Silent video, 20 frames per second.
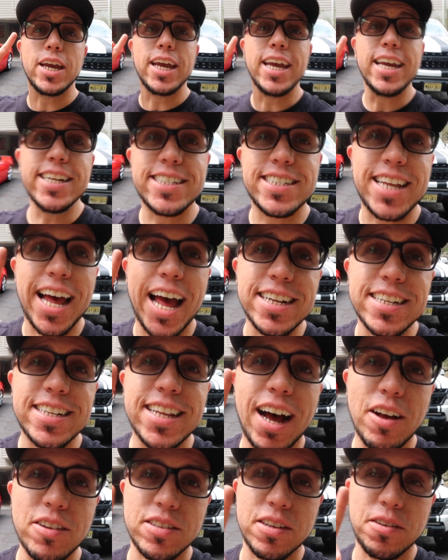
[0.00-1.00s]
we hit ten
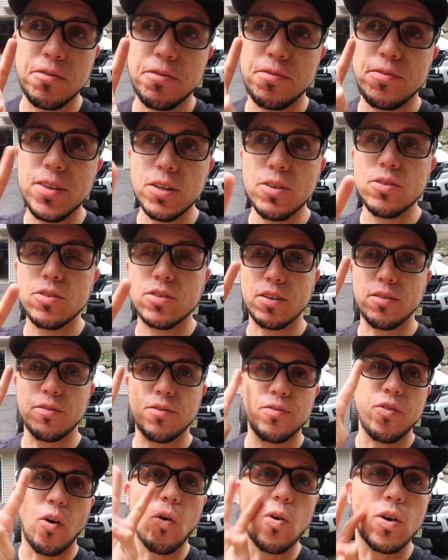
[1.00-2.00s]
thousand views in
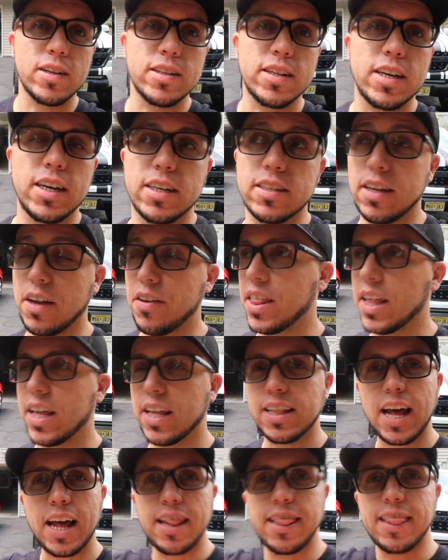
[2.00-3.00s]
four days. I
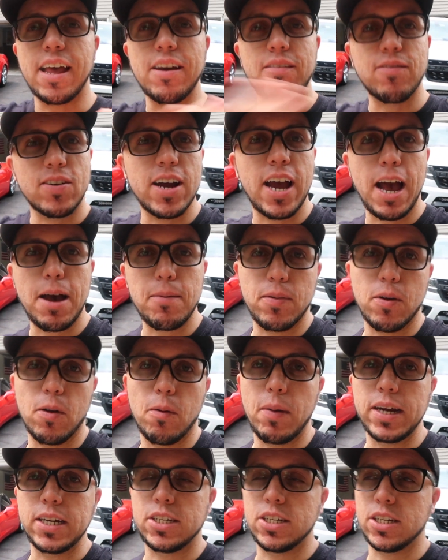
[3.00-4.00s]
think that never happened
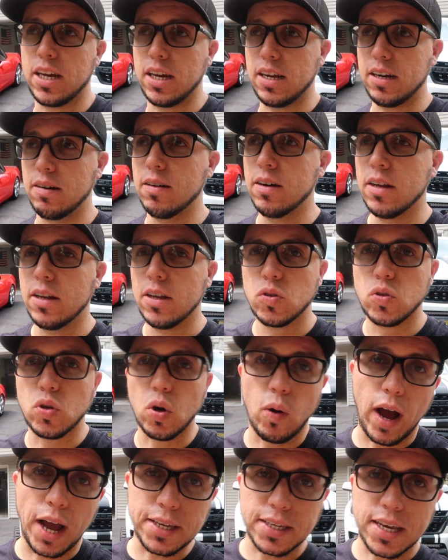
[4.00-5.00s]
on my channel.
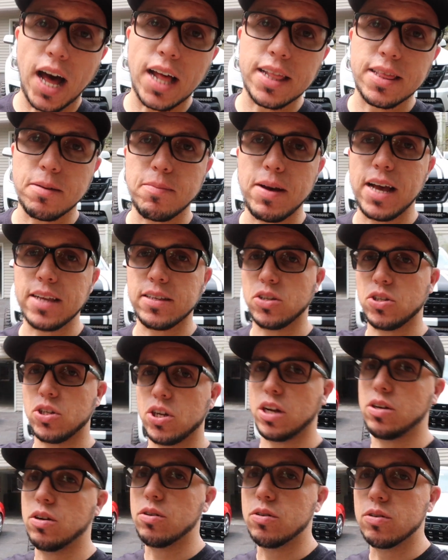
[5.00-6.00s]
So I got the message.
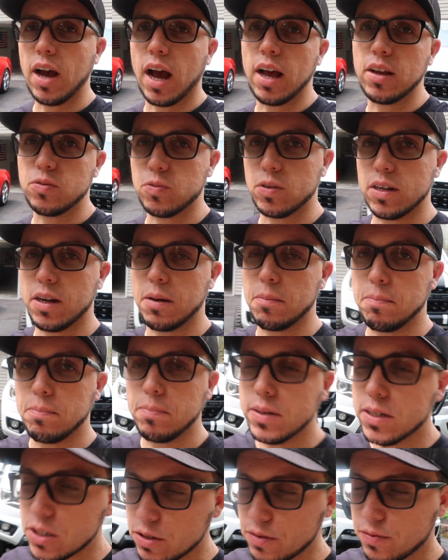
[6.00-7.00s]
I know you guys want a
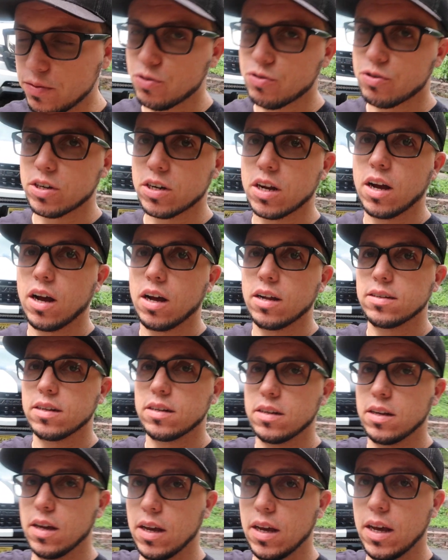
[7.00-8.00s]
bunch of truck
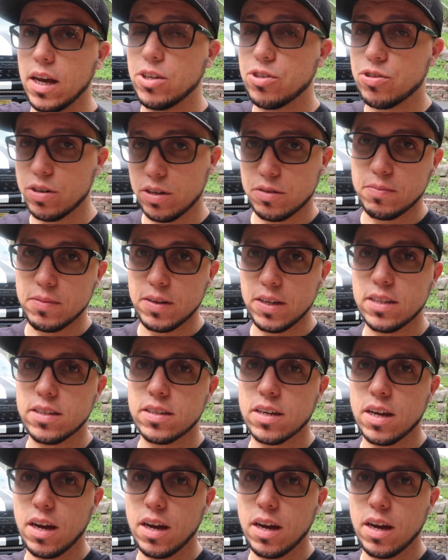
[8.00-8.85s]
content, and trust me, it's